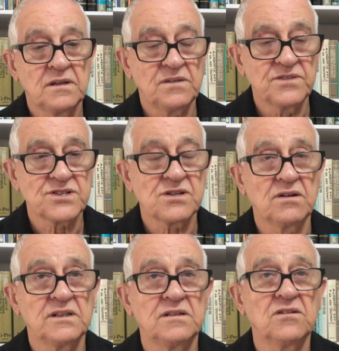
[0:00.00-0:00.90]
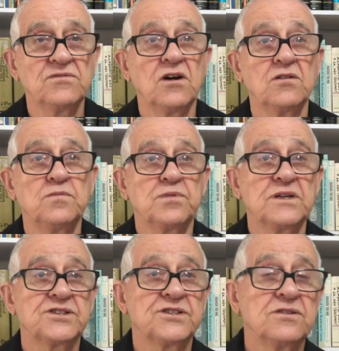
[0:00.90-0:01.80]
of a sign of
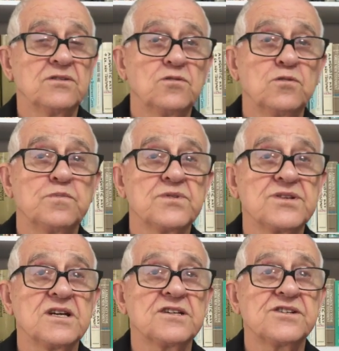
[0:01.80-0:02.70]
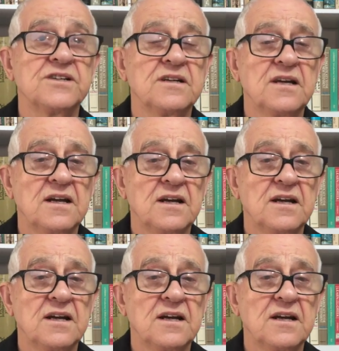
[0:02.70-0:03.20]
oppression or possession.